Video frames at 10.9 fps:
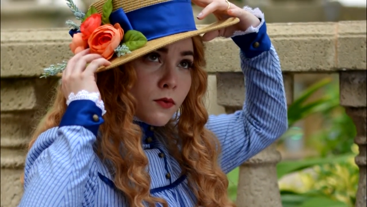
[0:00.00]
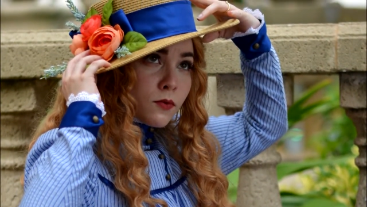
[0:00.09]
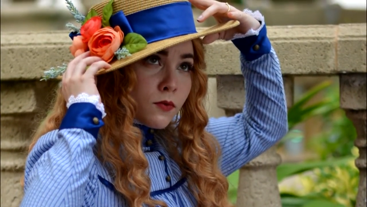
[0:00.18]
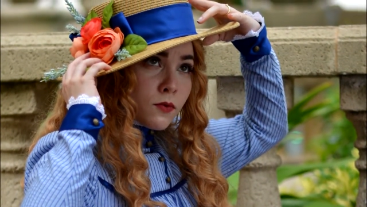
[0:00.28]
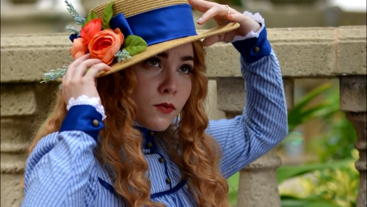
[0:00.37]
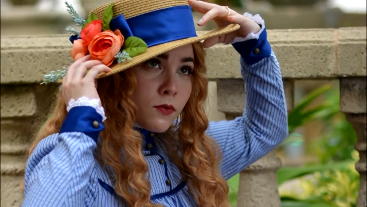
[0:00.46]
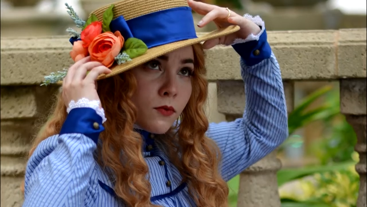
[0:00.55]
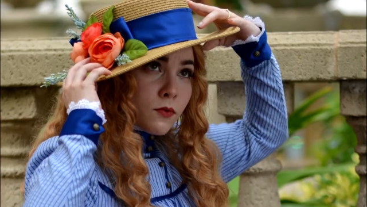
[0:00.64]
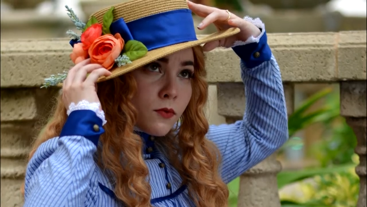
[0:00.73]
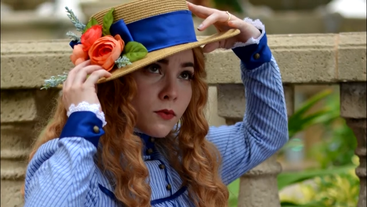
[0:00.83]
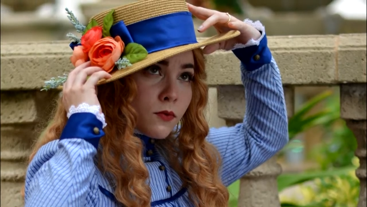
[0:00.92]

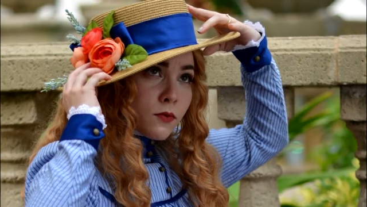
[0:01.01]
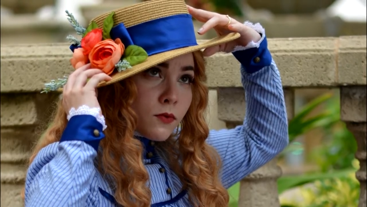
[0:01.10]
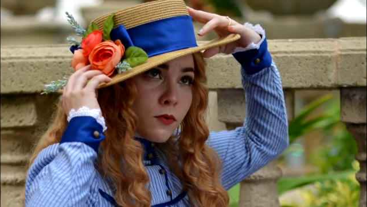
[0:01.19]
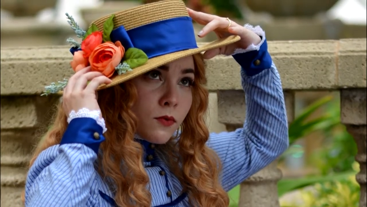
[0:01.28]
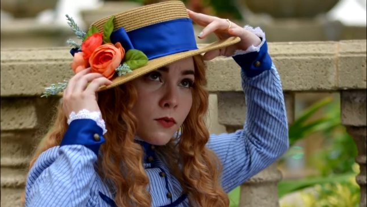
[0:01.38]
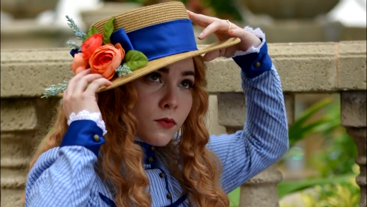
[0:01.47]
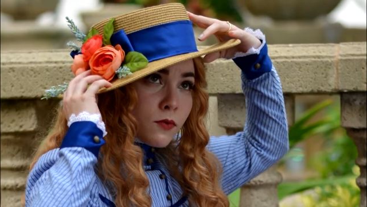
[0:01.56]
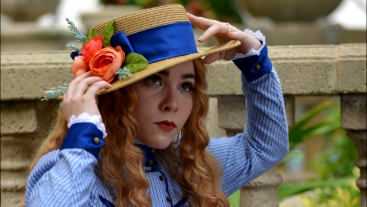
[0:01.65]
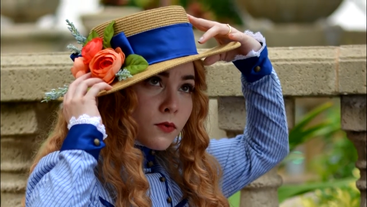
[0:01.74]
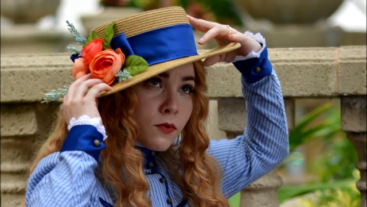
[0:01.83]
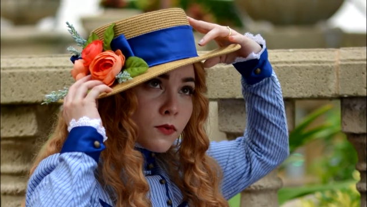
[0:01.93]

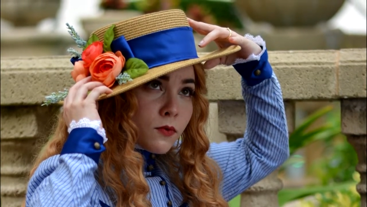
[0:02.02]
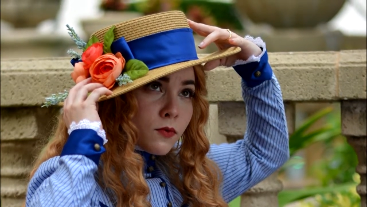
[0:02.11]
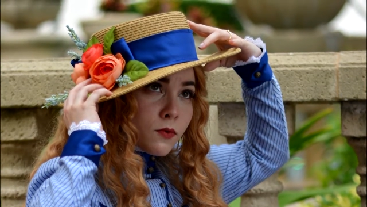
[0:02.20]
No one is speaking in this clip.